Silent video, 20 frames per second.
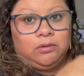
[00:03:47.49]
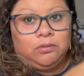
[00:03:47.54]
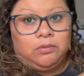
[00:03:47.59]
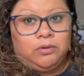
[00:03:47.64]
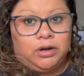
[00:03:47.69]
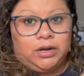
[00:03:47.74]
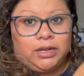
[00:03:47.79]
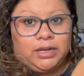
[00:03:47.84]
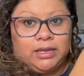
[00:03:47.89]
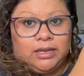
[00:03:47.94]

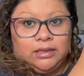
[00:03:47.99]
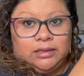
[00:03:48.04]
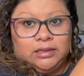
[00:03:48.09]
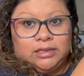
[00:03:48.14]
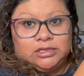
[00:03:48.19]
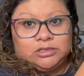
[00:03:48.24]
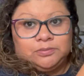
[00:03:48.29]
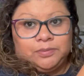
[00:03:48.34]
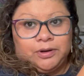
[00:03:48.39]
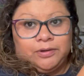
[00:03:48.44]
working
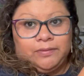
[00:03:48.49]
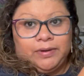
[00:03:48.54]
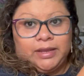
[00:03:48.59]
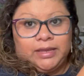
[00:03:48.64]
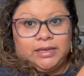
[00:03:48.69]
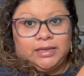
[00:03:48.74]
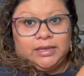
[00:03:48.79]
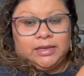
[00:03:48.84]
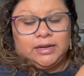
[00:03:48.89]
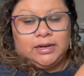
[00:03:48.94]
this part right
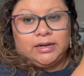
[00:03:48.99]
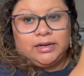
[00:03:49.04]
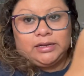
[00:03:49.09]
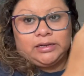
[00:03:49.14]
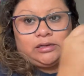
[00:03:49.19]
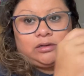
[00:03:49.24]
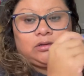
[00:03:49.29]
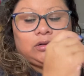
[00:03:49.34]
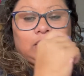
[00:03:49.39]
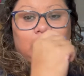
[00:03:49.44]
here, it
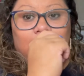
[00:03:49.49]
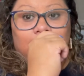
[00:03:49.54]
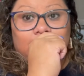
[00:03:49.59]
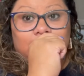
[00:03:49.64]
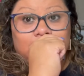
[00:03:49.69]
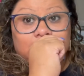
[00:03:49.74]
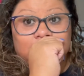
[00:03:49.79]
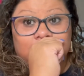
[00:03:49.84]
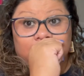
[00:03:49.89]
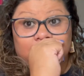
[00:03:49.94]
looked like
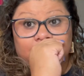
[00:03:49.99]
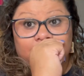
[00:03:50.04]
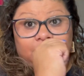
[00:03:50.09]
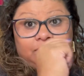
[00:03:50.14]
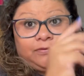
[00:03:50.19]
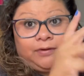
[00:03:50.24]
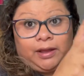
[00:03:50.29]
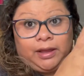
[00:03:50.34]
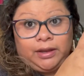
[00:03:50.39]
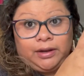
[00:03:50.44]
I started on
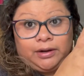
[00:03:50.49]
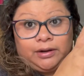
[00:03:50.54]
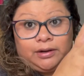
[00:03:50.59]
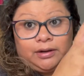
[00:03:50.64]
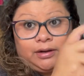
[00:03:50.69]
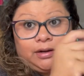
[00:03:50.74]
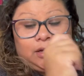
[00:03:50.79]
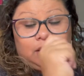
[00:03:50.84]
fire.